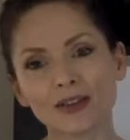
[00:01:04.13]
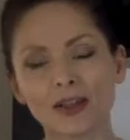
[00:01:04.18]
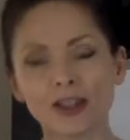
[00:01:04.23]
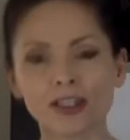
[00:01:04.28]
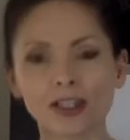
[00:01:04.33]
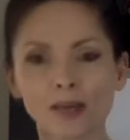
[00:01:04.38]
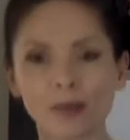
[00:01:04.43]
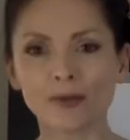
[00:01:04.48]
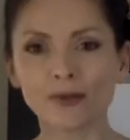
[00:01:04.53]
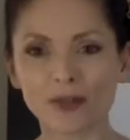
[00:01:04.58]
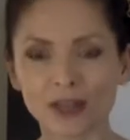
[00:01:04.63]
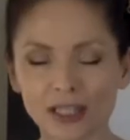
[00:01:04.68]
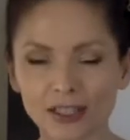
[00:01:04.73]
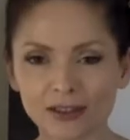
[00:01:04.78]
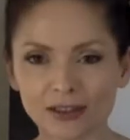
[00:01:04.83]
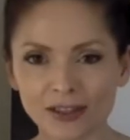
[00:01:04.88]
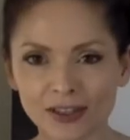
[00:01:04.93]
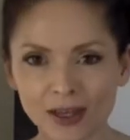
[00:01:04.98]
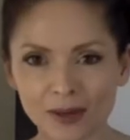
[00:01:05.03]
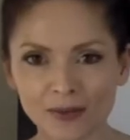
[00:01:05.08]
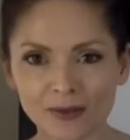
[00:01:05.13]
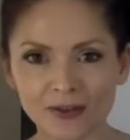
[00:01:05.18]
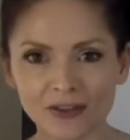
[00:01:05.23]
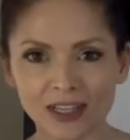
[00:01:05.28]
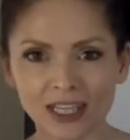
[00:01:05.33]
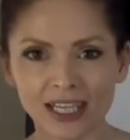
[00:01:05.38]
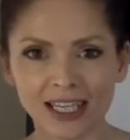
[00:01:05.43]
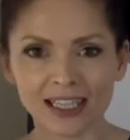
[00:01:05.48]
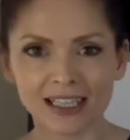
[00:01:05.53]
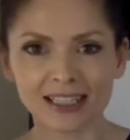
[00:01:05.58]
some of the
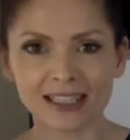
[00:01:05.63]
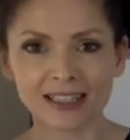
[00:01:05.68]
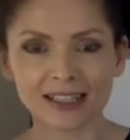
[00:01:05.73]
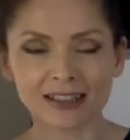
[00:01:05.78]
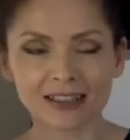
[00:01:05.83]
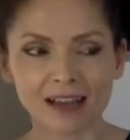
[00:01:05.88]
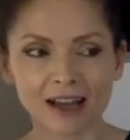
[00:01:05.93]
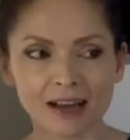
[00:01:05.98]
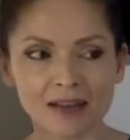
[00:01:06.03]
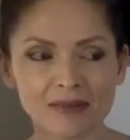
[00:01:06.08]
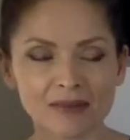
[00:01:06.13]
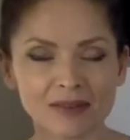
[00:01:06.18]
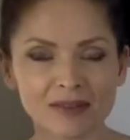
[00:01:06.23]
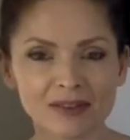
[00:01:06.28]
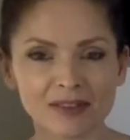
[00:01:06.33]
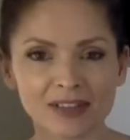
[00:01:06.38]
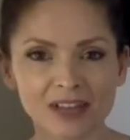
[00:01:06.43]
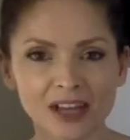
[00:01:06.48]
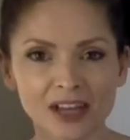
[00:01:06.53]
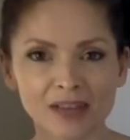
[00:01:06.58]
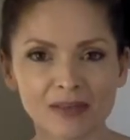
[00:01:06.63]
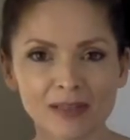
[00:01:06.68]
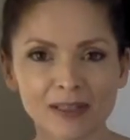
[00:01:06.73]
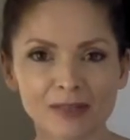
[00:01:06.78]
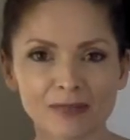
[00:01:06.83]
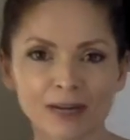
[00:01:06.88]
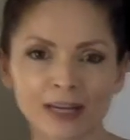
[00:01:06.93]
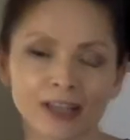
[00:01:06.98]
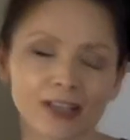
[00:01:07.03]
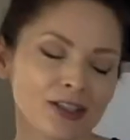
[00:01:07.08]
kids turn them into
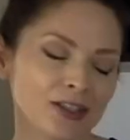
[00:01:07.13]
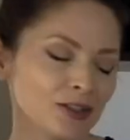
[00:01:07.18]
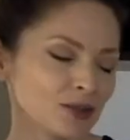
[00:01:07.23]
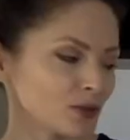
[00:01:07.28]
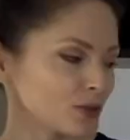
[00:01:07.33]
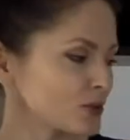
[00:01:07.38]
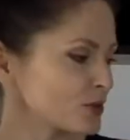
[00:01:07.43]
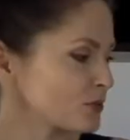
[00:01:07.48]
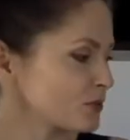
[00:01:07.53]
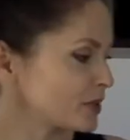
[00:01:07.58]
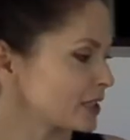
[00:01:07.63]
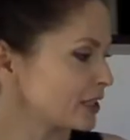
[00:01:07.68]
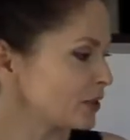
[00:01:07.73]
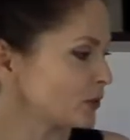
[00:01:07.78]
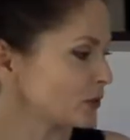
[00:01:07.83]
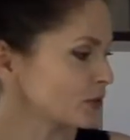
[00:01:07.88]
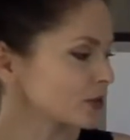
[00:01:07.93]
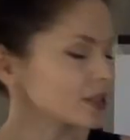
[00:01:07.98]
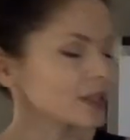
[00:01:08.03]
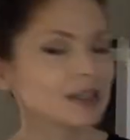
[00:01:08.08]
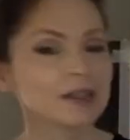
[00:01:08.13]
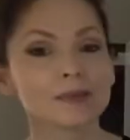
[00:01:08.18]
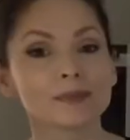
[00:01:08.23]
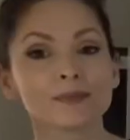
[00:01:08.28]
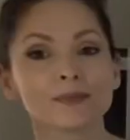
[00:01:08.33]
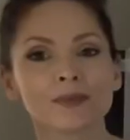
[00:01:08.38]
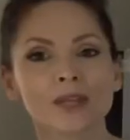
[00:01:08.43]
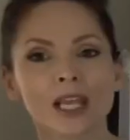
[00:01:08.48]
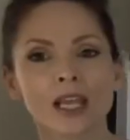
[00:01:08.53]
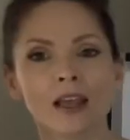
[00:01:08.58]
raccoons, which is really awesome,
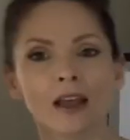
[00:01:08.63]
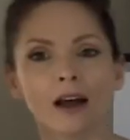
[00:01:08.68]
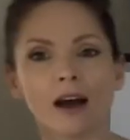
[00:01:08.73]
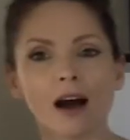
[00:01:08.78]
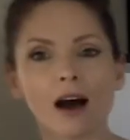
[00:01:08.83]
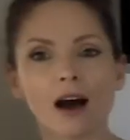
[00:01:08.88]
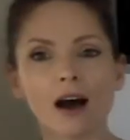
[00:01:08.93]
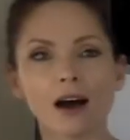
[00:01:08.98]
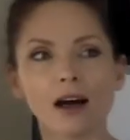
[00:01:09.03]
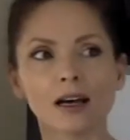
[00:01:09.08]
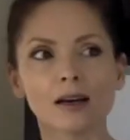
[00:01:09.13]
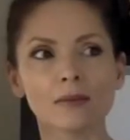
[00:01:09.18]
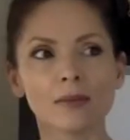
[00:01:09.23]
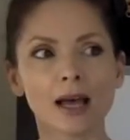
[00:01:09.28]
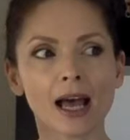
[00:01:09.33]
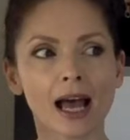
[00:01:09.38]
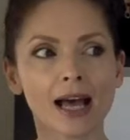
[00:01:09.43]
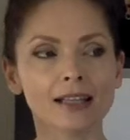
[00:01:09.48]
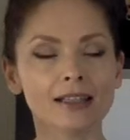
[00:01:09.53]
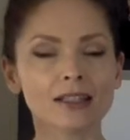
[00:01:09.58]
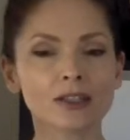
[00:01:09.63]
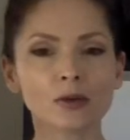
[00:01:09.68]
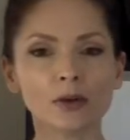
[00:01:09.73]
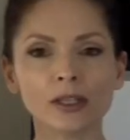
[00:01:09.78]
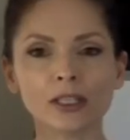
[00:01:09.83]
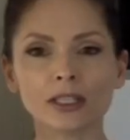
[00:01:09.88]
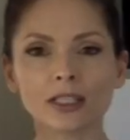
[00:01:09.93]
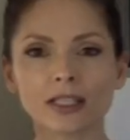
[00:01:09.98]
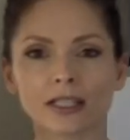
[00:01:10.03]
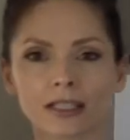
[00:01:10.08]
and
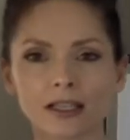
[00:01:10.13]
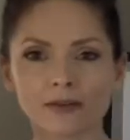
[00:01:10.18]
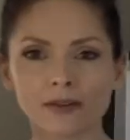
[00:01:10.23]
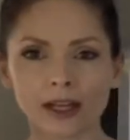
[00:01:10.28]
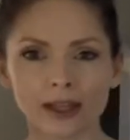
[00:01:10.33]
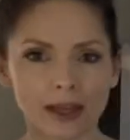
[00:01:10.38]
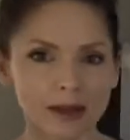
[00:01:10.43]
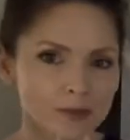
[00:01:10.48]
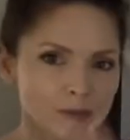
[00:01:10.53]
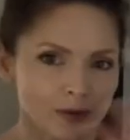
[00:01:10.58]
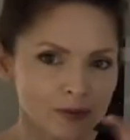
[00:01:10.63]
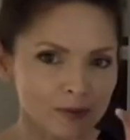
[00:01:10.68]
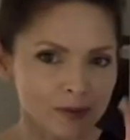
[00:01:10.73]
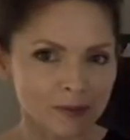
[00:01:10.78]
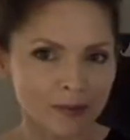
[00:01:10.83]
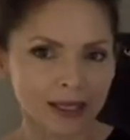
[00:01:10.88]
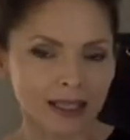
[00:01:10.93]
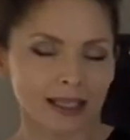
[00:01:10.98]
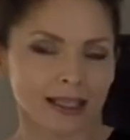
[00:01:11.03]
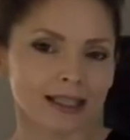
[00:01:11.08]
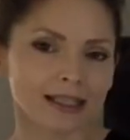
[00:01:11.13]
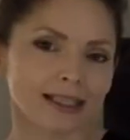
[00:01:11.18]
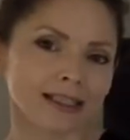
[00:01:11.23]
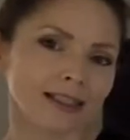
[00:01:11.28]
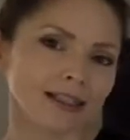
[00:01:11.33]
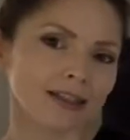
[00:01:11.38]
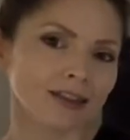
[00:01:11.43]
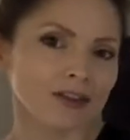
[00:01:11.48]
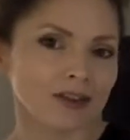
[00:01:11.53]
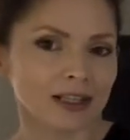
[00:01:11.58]
squirrels and stuff like that. We've been making
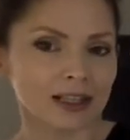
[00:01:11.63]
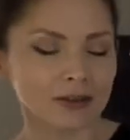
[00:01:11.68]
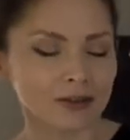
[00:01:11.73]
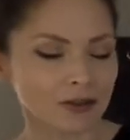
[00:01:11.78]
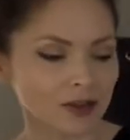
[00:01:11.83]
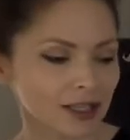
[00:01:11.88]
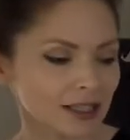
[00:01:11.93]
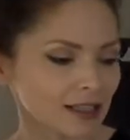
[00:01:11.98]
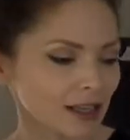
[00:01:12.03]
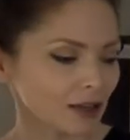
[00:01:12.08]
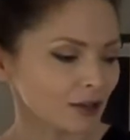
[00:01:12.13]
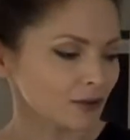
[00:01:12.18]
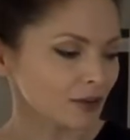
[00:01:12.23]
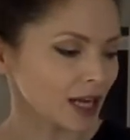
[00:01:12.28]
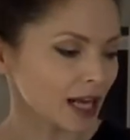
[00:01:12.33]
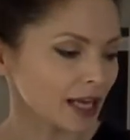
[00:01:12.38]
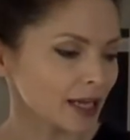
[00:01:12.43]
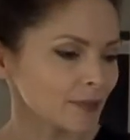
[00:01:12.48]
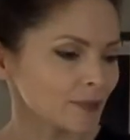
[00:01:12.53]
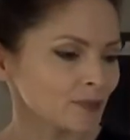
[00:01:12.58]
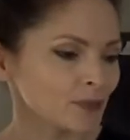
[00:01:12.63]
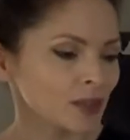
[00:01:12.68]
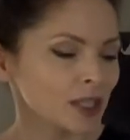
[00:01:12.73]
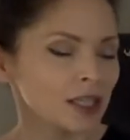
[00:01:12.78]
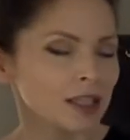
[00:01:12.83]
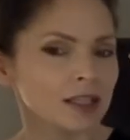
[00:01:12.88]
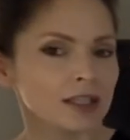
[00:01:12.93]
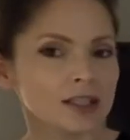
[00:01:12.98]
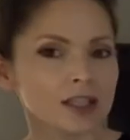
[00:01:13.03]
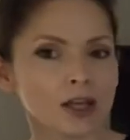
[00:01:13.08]
little things out of clay.
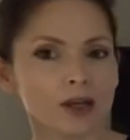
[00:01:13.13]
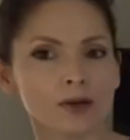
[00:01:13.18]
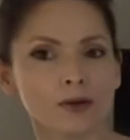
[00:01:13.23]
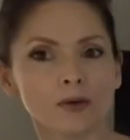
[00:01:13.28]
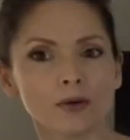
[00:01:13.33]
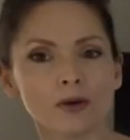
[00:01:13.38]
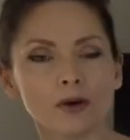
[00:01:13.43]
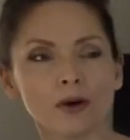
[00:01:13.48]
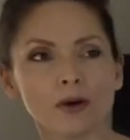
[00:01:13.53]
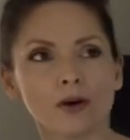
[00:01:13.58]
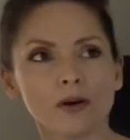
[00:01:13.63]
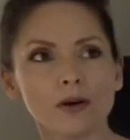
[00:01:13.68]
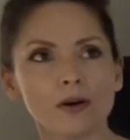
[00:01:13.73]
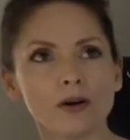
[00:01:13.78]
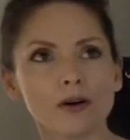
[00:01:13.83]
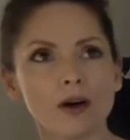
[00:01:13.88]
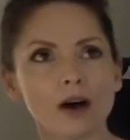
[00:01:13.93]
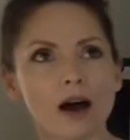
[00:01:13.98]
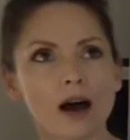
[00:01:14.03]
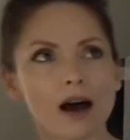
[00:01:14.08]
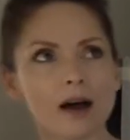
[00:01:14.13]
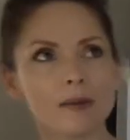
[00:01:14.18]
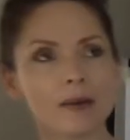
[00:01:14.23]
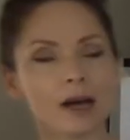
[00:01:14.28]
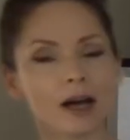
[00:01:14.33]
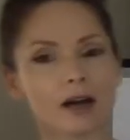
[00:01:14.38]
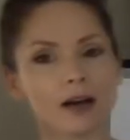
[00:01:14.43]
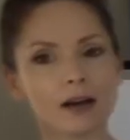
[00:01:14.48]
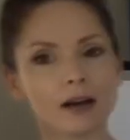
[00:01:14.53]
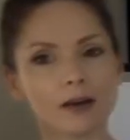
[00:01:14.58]
So
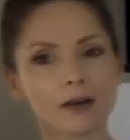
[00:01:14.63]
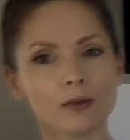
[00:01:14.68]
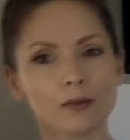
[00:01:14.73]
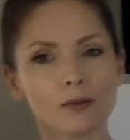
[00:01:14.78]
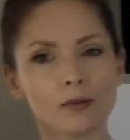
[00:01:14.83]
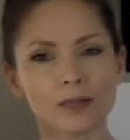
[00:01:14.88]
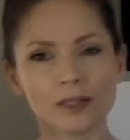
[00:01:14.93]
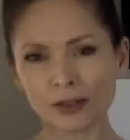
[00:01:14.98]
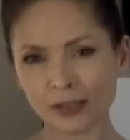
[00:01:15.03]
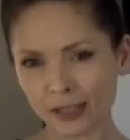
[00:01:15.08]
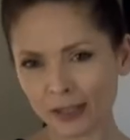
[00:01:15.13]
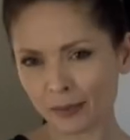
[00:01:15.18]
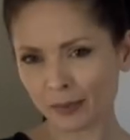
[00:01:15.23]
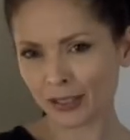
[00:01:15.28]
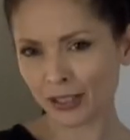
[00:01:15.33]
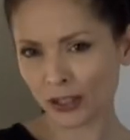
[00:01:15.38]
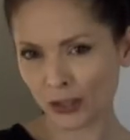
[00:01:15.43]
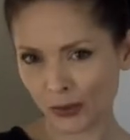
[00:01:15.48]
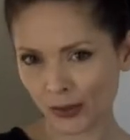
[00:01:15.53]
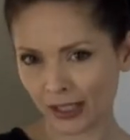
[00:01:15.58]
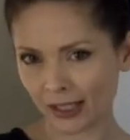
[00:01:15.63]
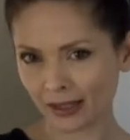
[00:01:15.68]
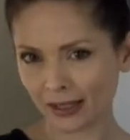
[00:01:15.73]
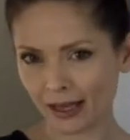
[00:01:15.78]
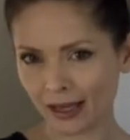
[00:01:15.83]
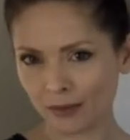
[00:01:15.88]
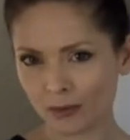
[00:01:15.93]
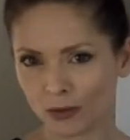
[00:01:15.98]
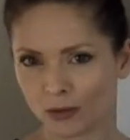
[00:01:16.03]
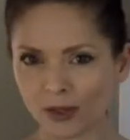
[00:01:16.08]
we're still going to be doing
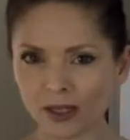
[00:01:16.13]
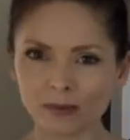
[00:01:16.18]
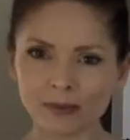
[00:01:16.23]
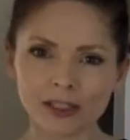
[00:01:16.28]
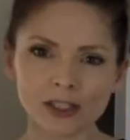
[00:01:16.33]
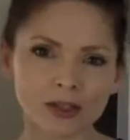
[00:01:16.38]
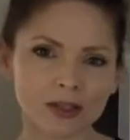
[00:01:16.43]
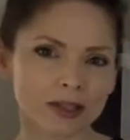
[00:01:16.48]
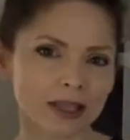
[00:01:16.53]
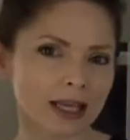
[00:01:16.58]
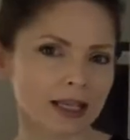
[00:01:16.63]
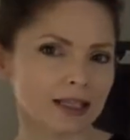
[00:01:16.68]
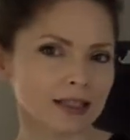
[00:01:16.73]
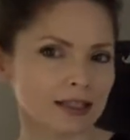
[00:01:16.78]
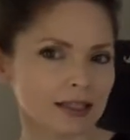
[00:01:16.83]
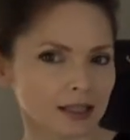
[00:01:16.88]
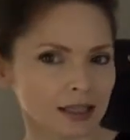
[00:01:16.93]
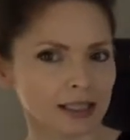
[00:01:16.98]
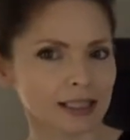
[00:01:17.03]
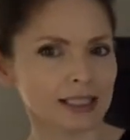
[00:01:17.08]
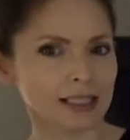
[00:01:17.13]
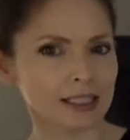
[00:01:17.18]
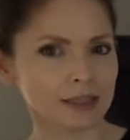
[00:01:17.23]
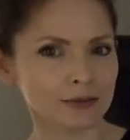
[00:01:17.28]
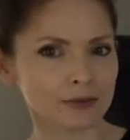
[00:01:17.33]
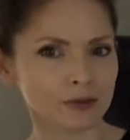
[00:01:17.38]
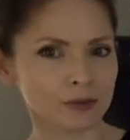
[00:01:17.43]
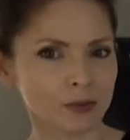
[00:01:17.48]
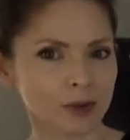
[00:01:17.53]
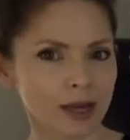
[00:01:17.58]
that, but we're going to be doing that in a slightly
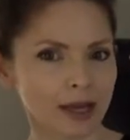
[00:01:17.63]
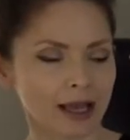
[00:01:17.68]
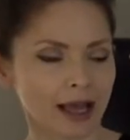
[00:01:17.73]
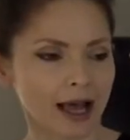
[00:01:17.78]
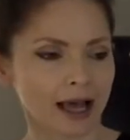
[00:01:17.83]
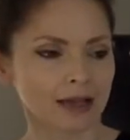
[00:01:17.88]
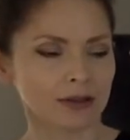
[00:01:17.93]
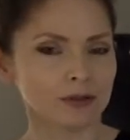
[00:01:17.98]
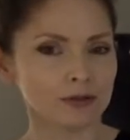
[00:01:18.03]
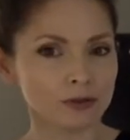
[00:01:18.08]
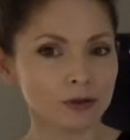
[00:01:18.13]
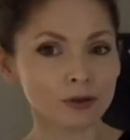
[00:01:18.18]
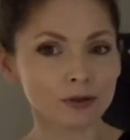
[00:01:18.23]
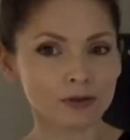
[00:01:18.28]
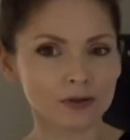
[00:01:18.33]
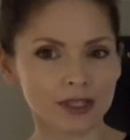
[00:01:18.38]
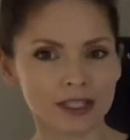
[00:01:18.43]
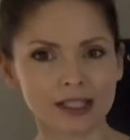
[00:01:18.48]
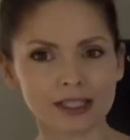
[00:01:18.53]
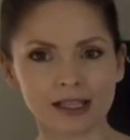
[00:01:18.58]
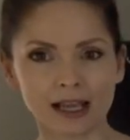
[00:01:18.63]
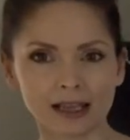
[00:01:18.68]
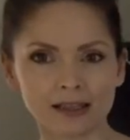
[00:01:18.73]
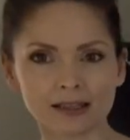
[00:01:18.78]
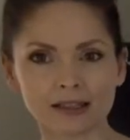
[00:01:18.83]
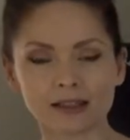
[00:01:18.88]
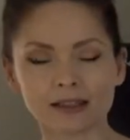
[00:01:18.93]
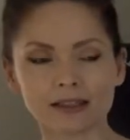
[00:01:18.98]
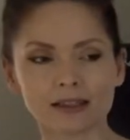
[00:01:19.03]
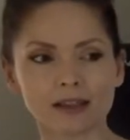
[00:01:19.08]
different way and not this
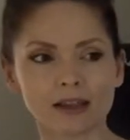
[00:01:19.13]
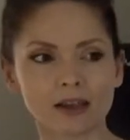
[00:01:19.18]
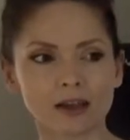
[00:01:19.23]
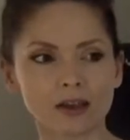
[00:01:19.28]
lesson. So